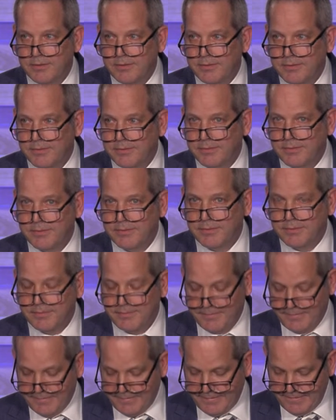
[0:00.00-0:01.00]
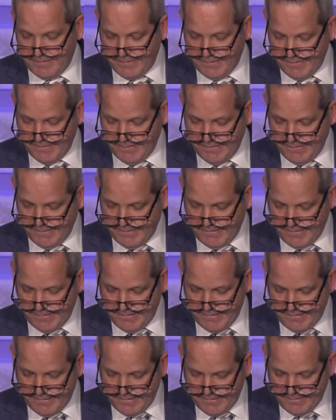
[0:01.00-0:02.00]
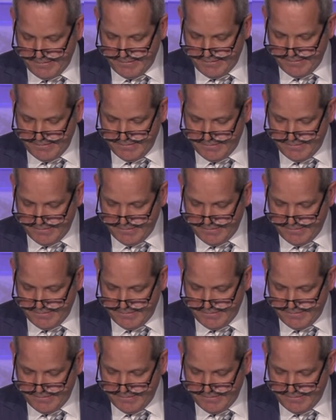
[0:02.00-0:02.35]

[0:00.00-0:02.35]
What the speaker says: No one is speaking in this clip.